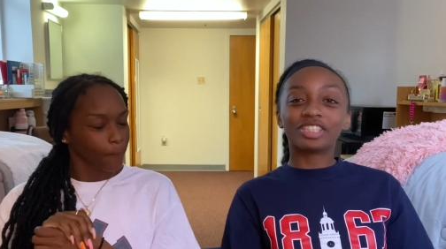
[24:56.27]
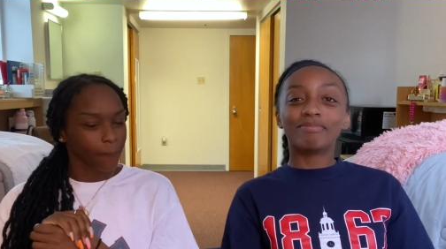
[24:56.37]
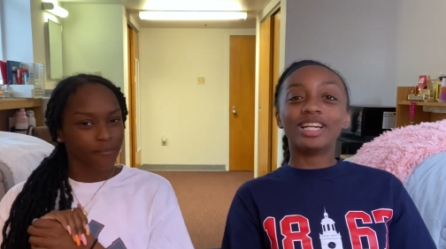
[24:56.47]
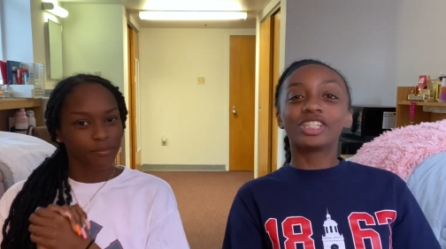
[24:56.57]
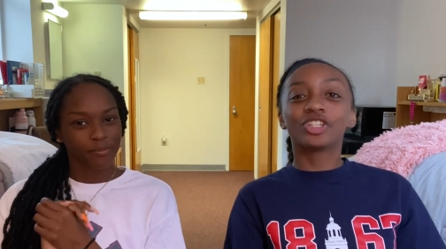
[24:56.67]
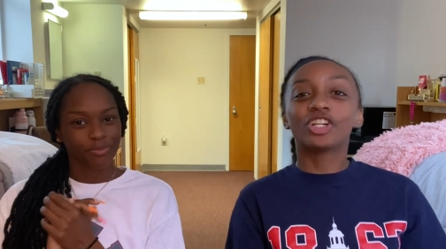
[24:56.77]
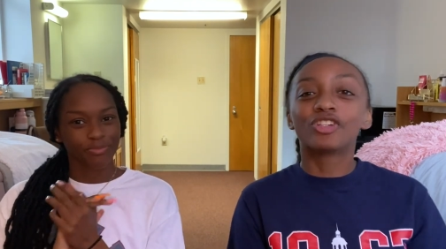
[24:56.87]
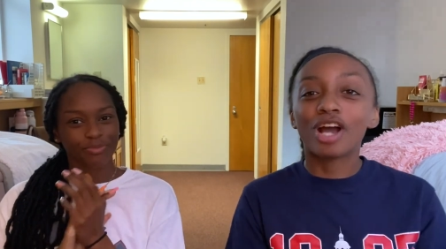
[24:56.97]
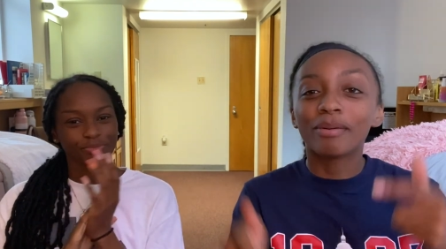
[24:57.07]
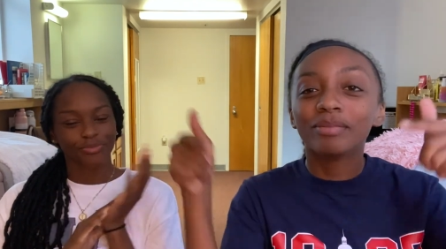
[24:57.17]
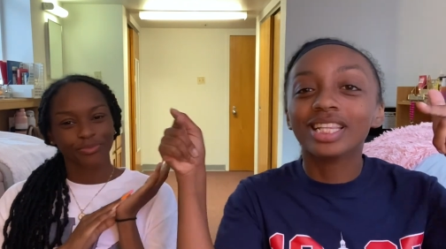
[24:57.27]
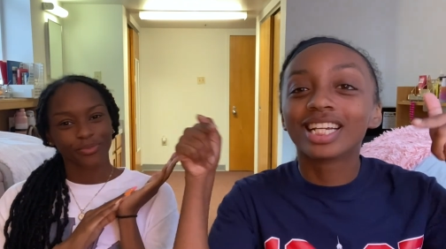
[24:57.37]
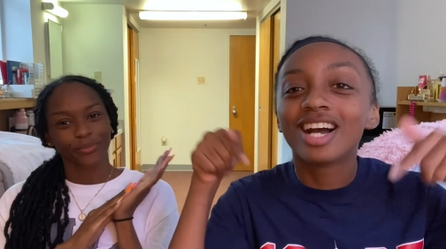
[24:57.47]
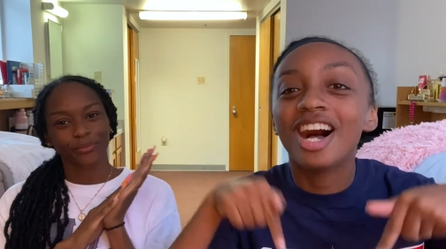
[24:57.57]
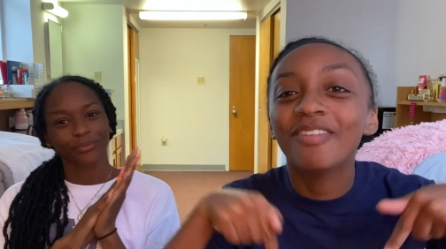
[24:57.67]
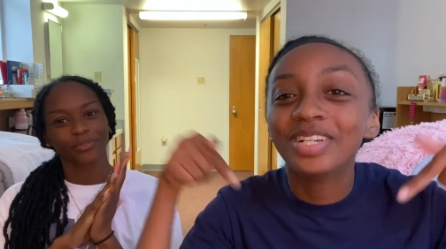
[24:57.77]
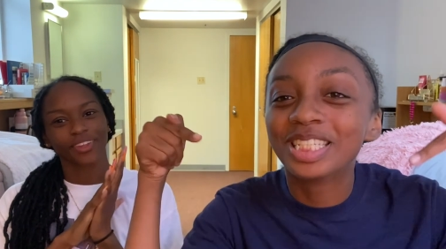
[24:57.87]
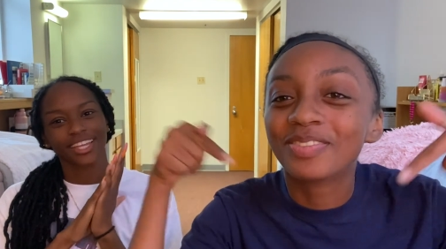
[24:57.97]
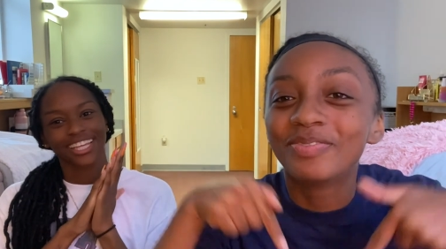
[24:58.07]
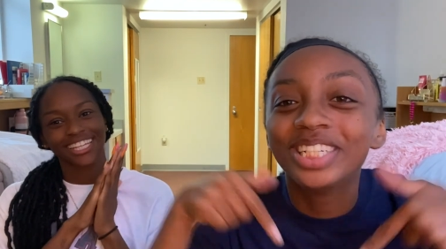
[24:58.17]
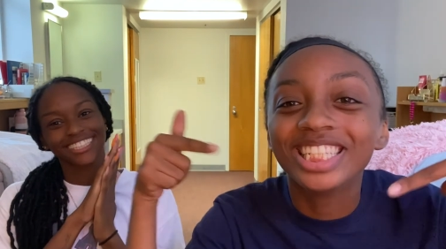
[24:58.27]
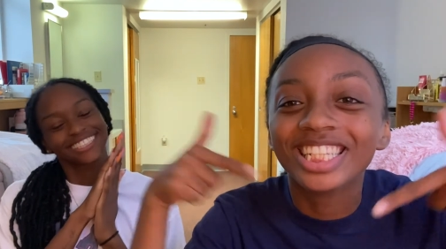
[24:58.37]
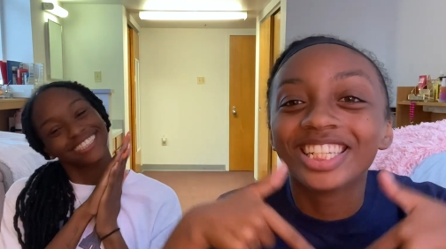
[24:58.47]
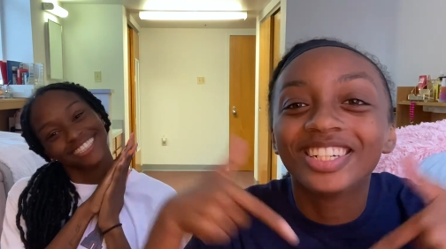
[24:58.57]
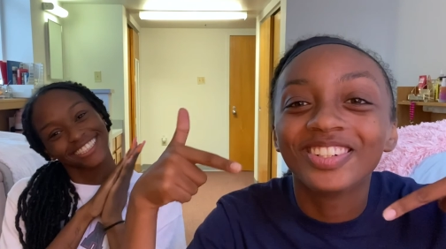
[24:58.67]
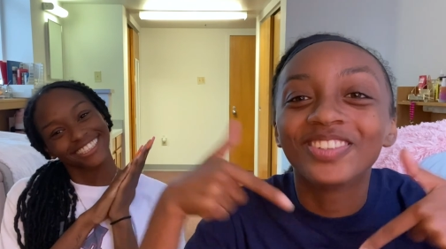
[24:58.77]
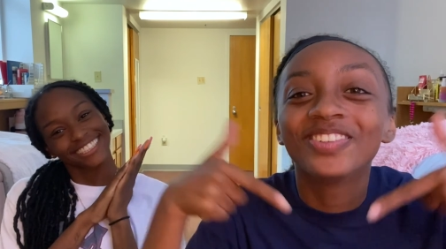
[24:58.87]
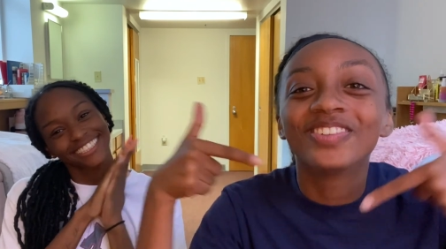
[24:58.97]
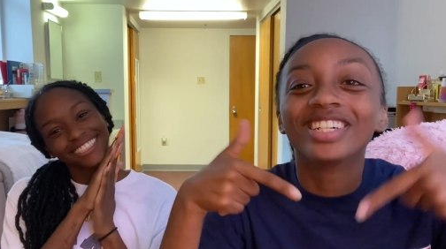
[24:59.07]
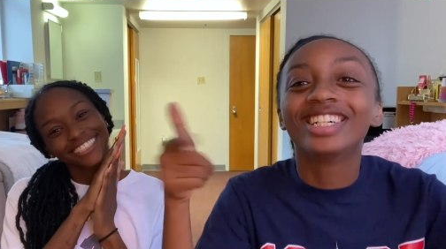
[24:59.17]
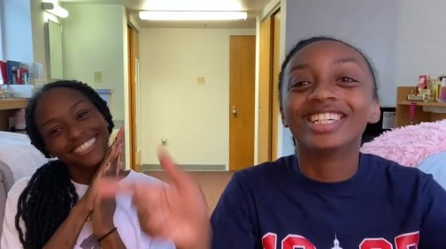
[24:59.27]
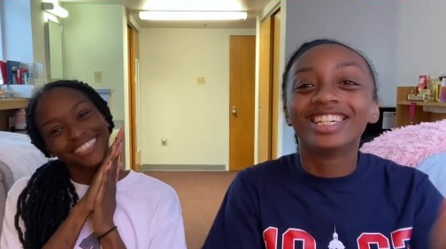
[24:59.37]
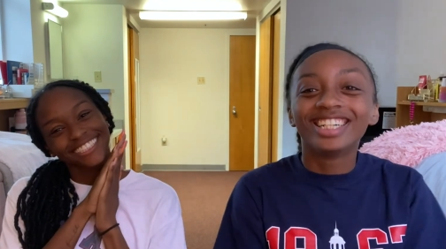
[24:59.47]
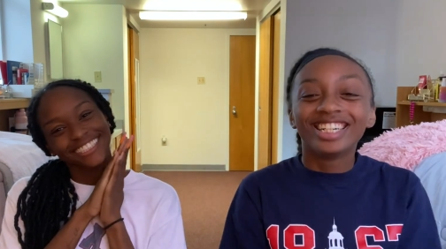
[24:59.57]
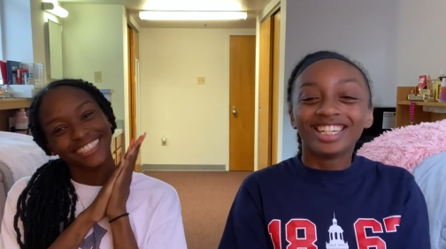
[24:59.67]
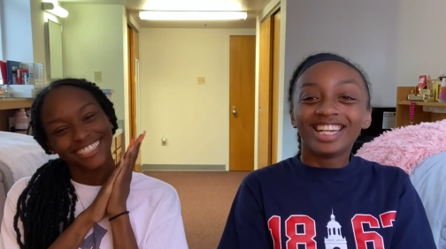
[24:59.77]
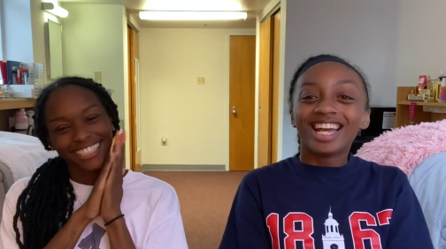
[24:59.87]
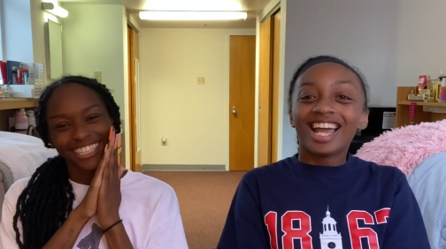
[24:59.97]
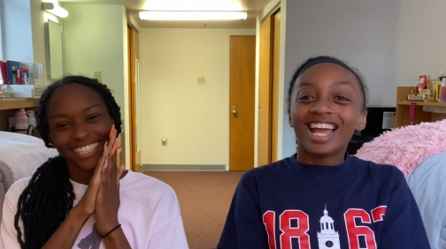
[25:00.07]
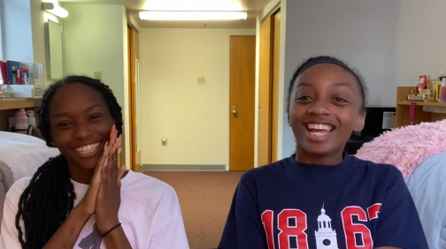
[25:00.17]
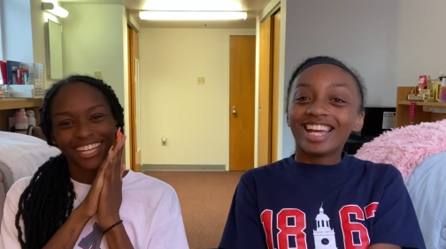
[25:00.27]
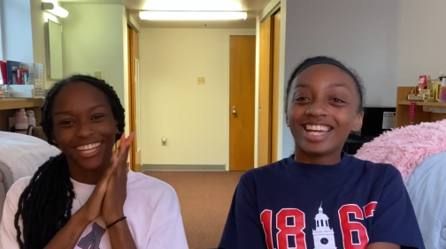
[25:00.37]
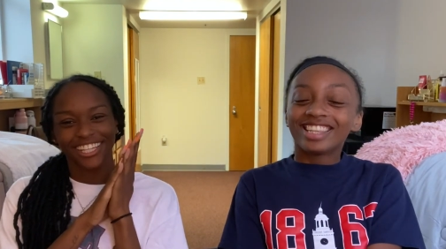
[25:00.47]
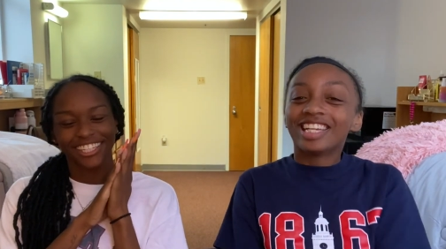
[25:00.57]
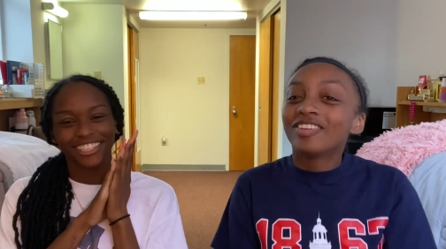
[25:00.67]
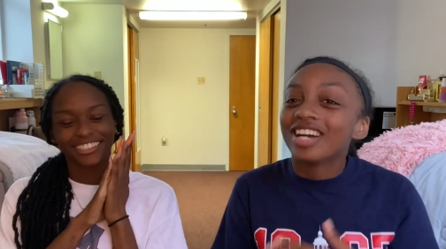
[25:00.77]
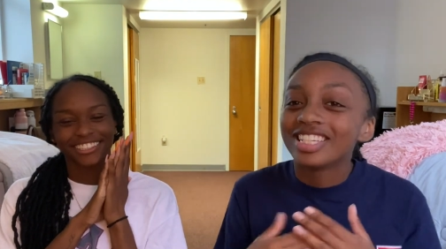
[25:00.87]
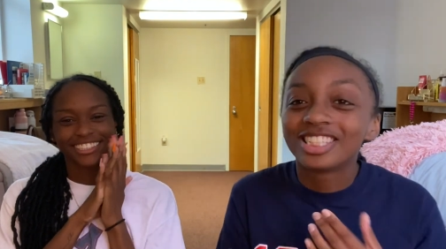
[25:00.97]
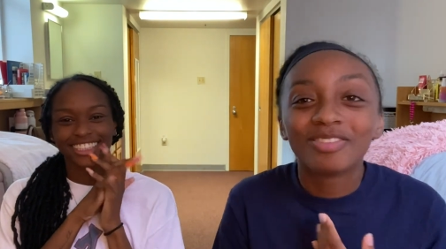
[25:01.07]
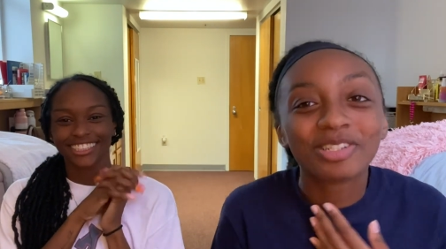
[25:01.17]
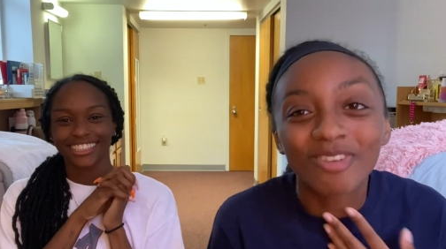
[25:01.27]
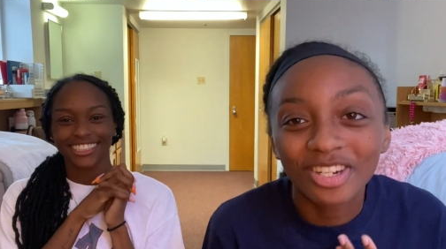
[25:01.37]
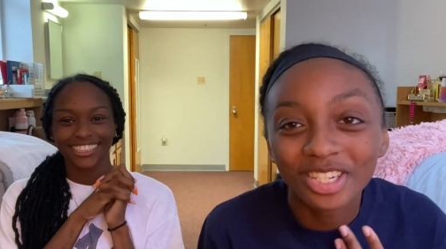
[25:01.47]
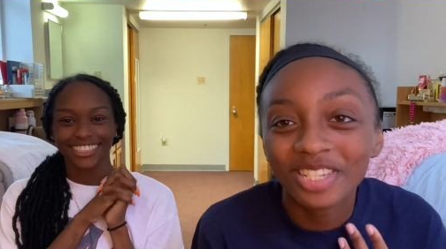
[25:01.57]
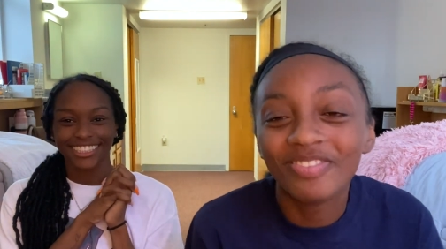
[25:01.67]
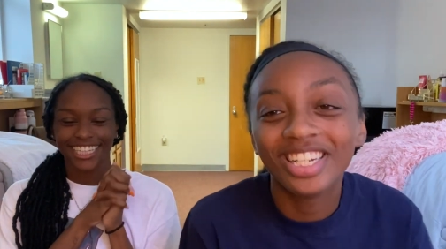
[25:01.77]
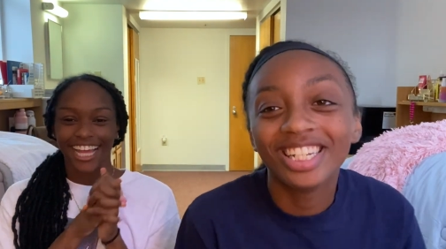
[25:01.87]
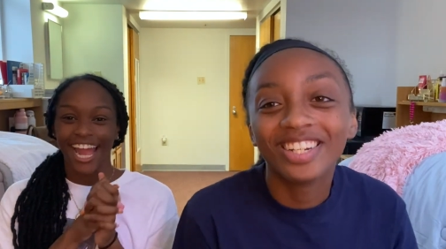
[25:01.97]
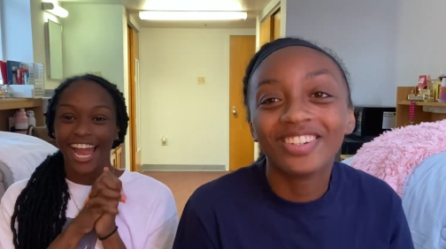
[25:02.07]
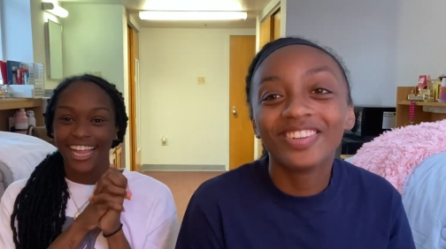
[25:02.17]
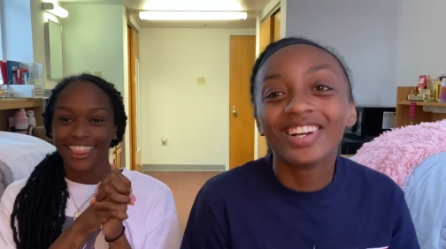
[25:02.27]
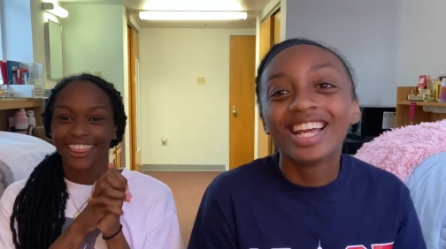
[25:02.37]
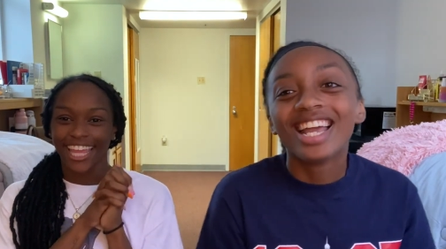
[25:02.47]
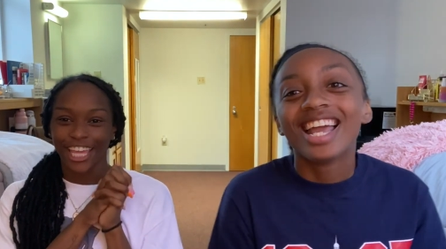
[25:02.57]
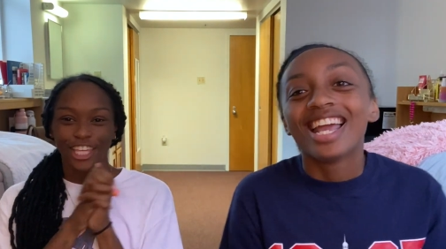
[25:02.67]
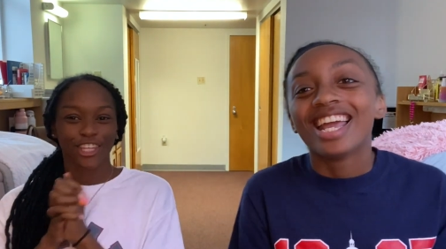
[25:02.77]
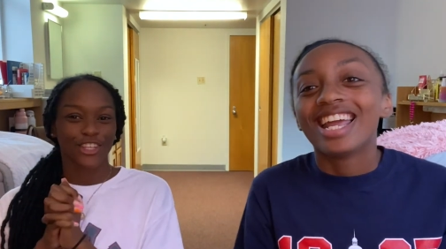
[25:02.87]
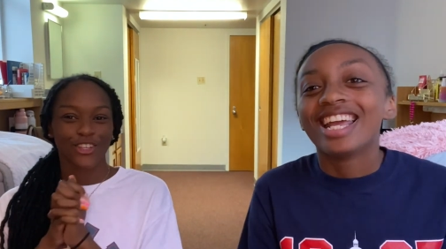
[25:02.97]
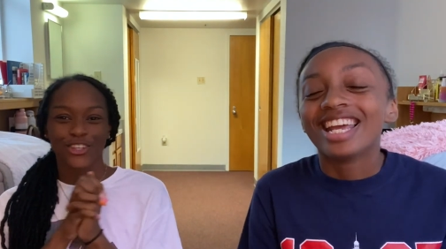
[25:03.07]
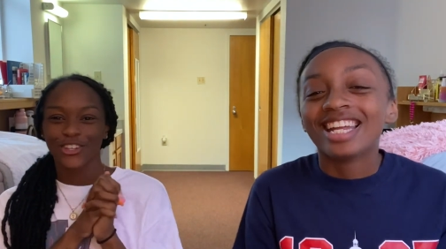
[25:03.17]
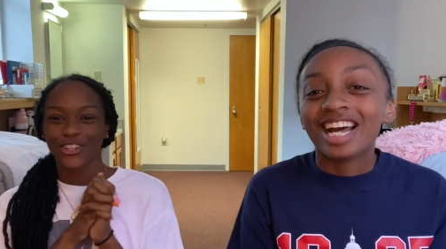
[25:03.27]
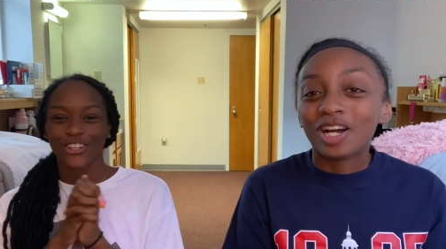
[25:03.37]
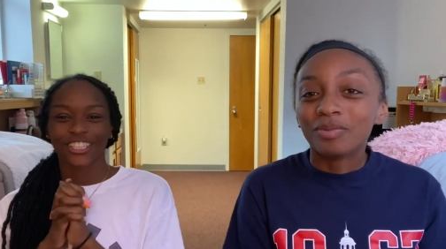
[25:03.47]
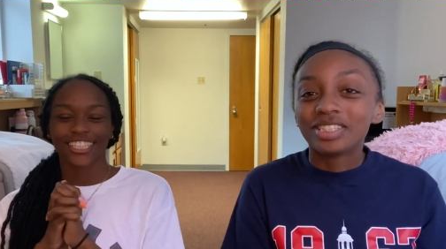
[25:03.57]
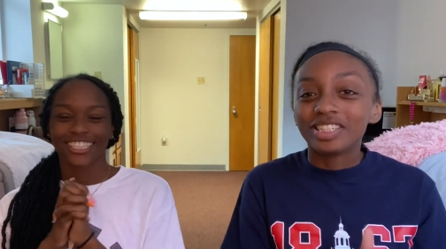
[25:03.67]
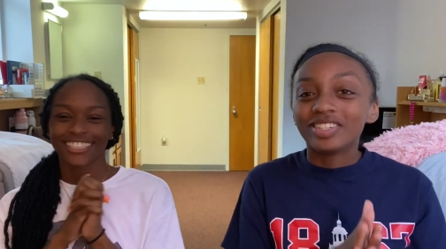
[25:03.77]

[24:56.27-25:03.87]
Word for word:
Speaker 1: make sure to drop them in the comment below. And thank you guys so much for watching this video. And I hope to see you